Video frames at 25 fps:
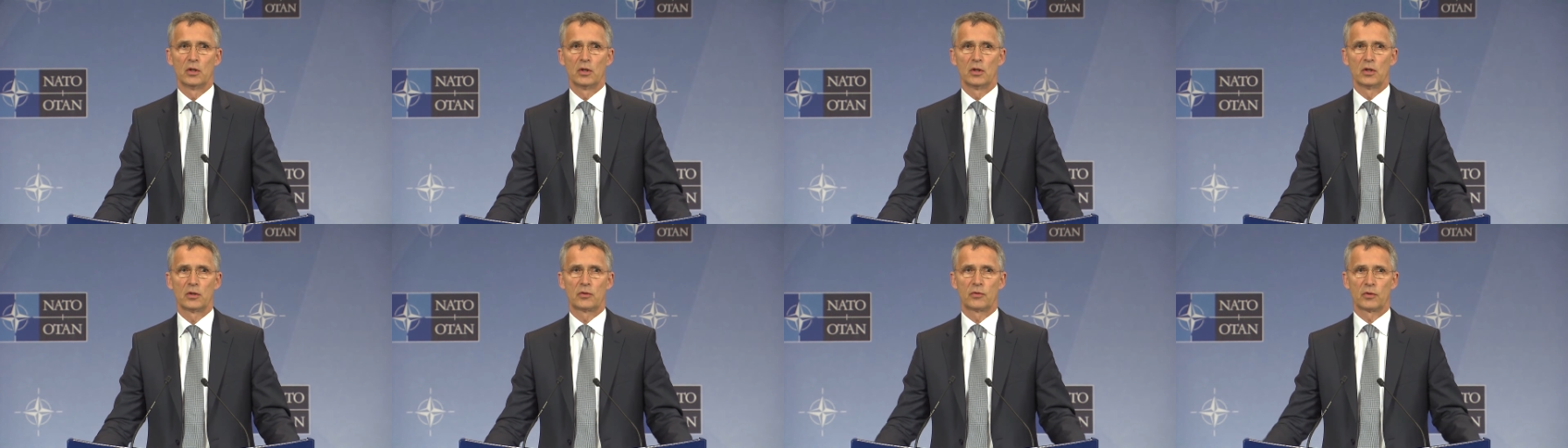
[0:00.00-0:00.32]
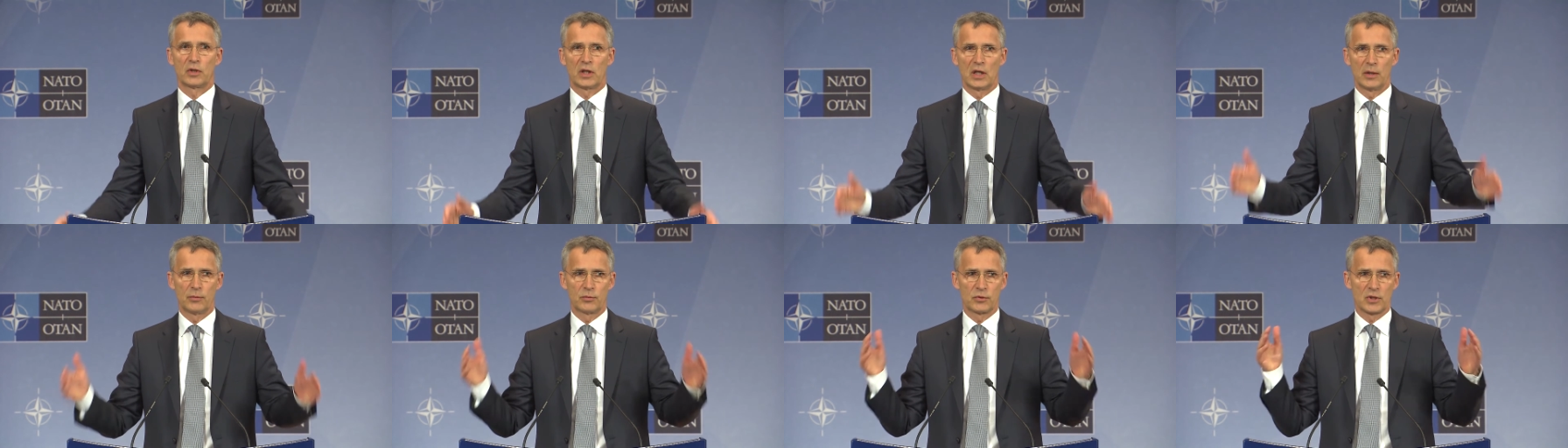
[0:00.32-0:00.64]
to
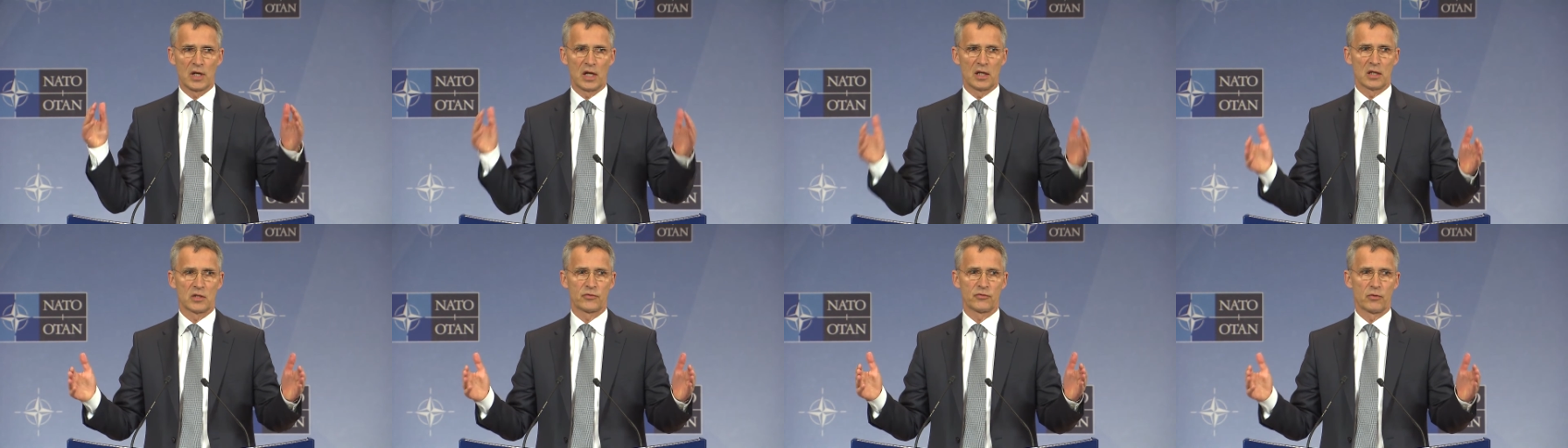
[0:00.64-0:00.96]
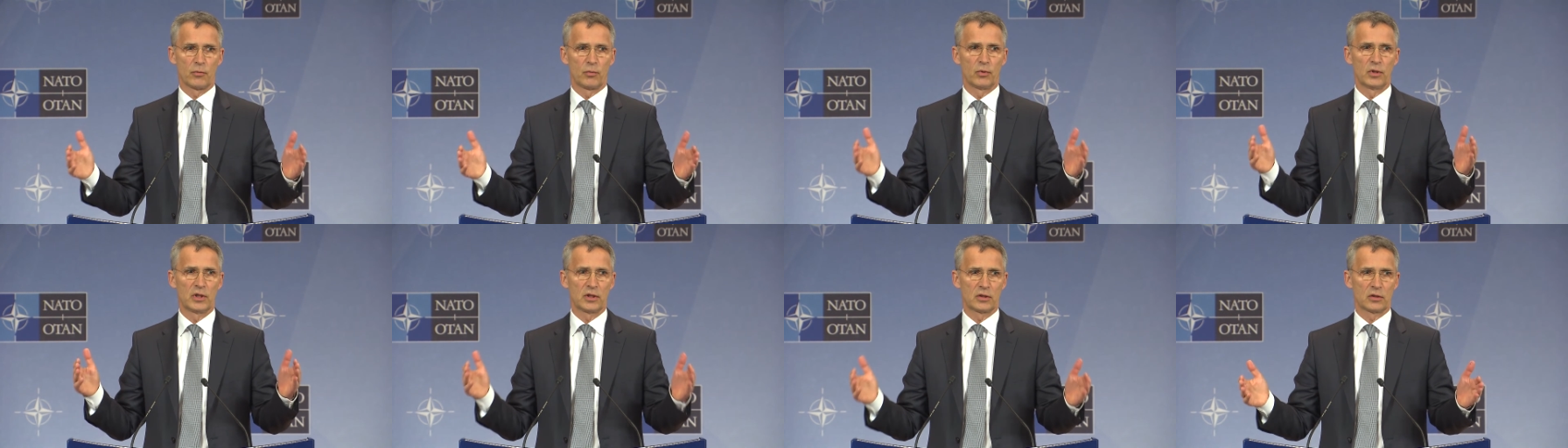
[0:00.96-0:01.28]
keep channels
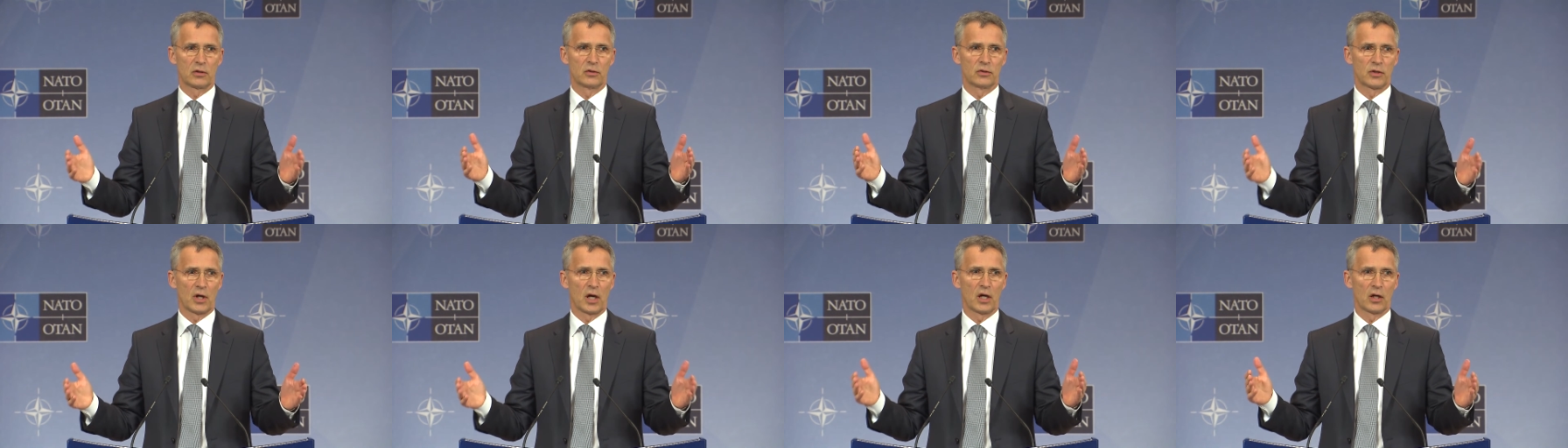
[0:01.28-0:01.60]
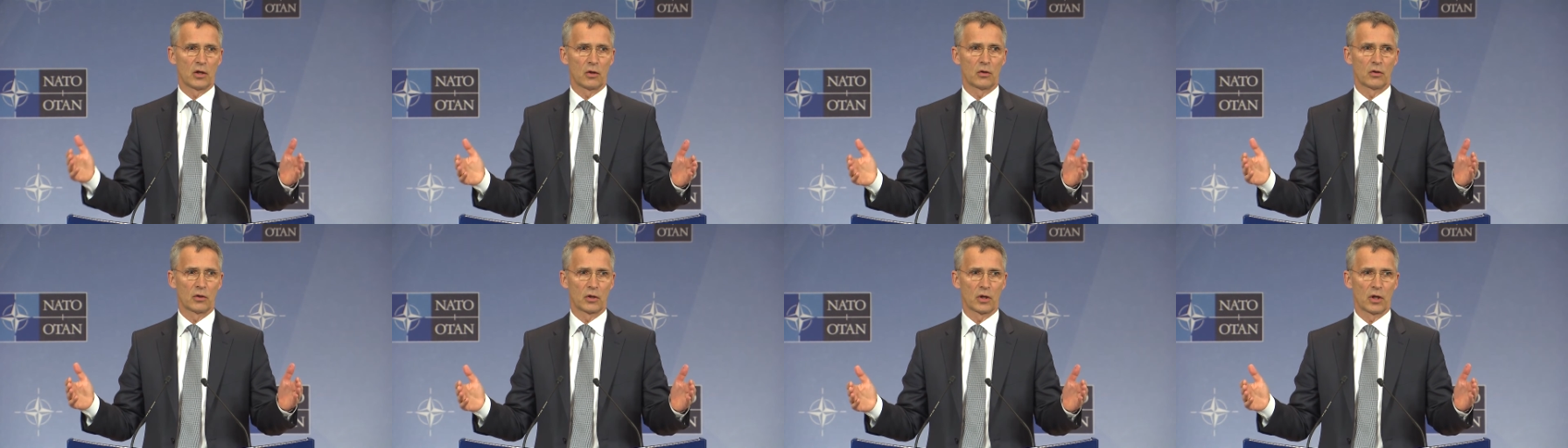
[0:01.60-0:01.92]
for political
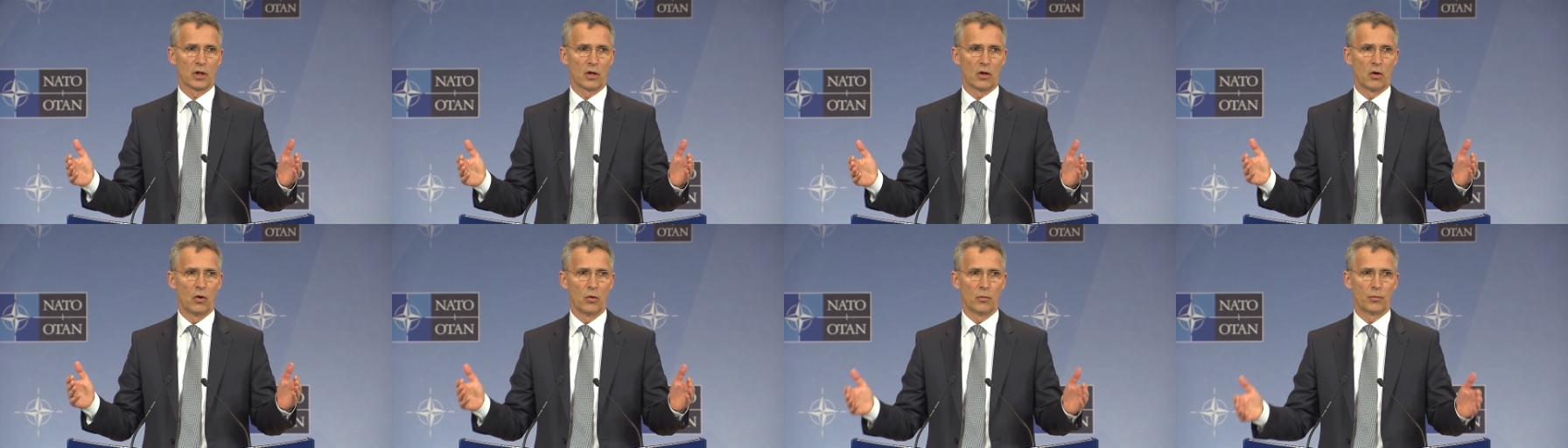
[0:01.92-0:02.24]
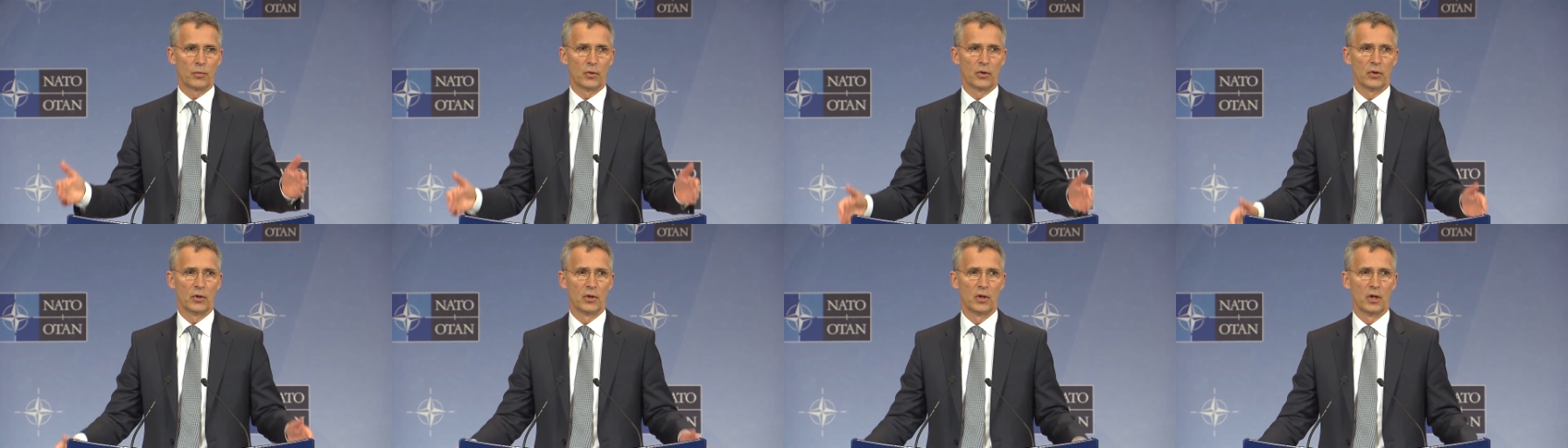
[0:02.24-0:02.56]
dialogue
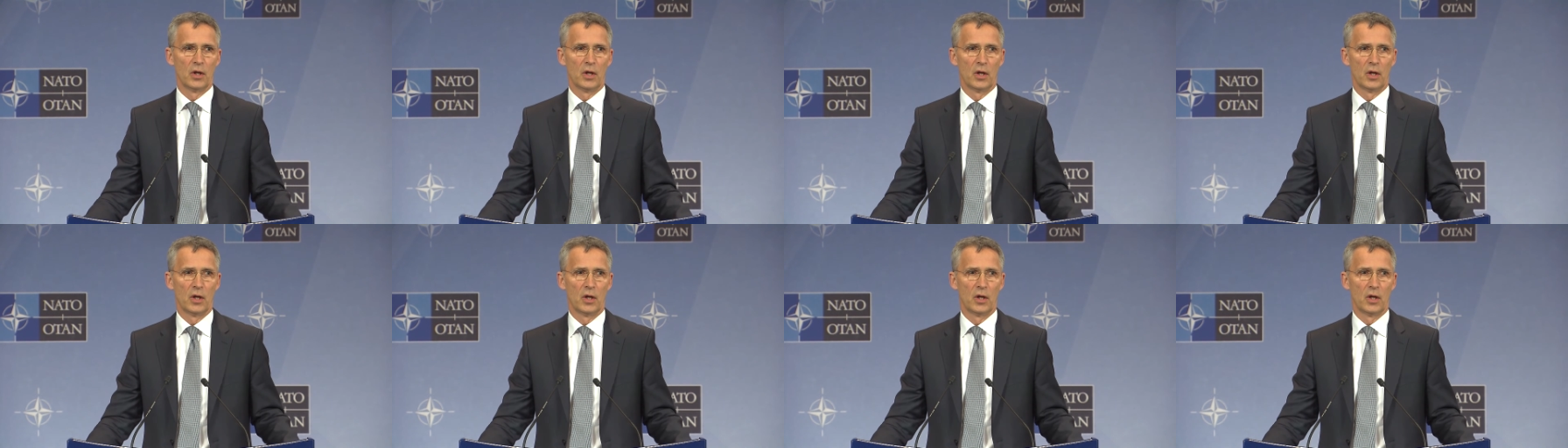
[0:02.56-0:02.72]
open.